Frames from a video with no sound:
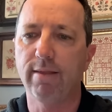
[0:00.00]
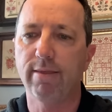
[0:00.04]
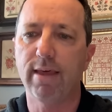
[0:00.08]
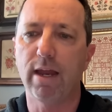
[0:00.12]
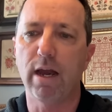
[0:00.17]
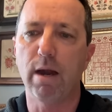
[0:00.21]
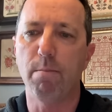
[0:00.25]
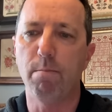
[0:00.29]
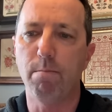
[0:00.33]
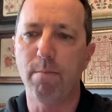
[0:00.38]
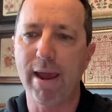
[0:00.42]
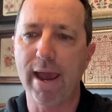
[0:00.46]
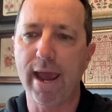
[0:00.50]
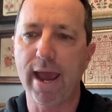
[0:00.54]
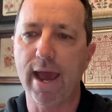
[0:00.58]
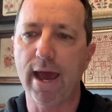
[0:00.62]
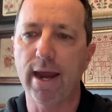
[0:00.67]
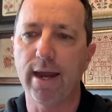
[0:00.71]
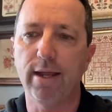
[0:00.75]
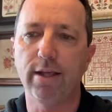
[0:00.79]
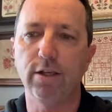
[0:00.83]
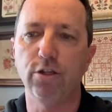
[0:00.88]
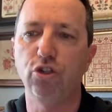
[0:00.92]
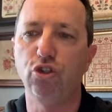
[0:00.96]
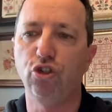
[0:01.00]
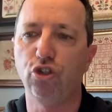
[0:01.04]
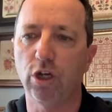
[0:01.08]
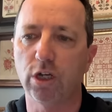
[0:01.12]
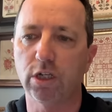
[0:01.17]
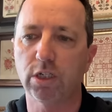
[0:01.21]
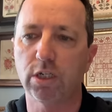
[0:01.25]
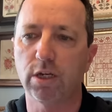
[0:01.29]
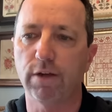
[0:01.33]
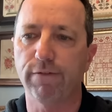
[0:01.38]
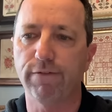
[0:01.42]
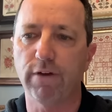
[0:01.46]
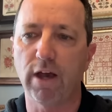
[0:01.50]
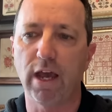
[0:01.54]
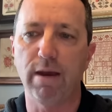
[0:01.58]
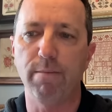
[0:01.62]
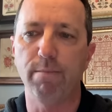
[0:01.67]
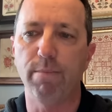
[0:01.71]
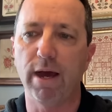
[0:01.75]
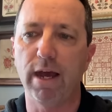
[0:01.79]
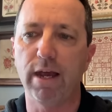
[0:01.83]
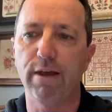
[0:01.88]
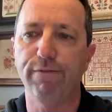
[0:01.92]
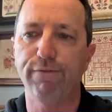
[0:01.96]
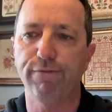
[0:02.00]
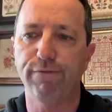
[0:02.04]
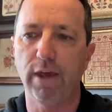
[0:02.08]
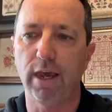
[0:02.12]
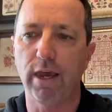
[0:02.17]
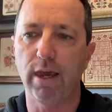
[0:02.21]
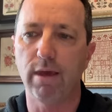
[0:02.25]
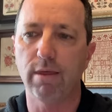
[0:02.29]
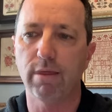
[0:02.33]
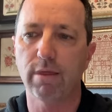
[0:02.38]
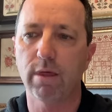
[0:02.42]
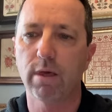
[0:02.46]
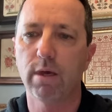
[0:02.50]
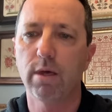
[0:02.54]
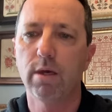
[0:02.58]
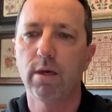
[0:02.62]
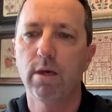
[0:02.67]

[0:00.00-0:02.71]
that a man is justified by faith